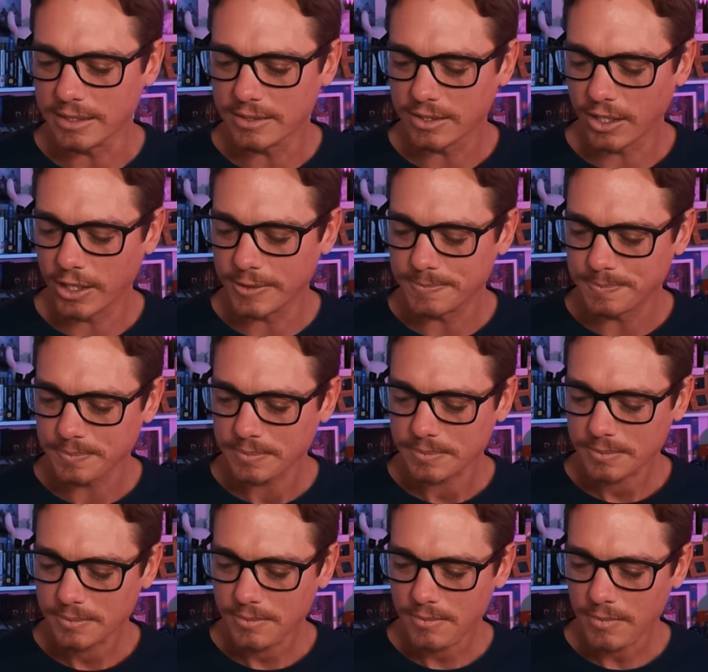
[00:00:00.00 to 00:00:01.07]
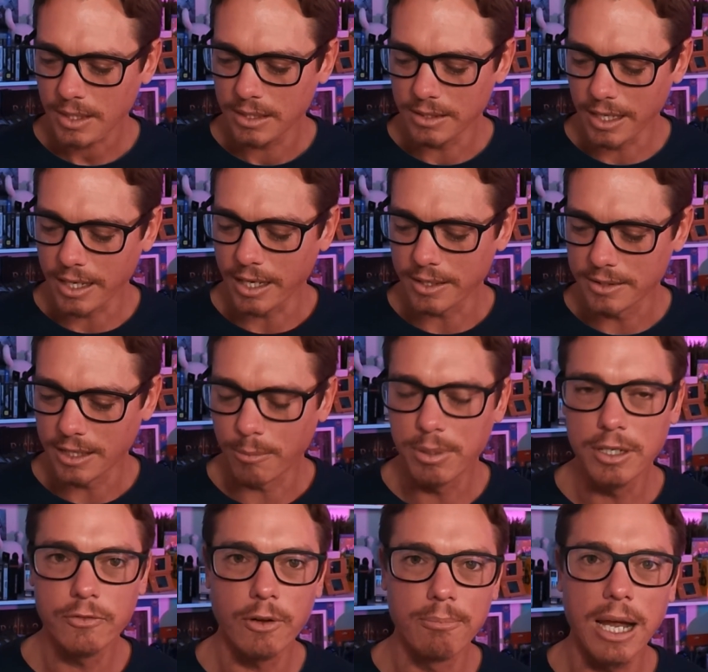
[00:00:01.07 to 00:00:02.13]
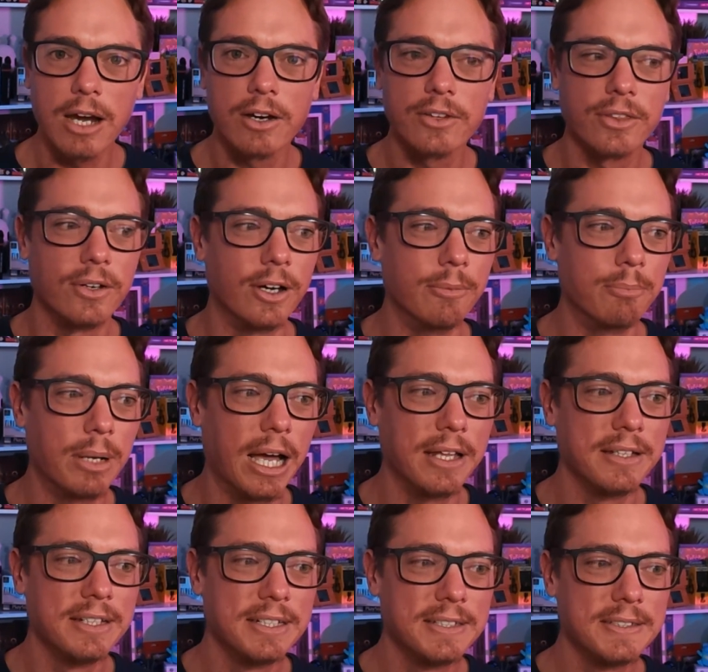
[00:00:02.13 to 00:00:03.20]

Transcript: So, yeah, a bit of a marathon, but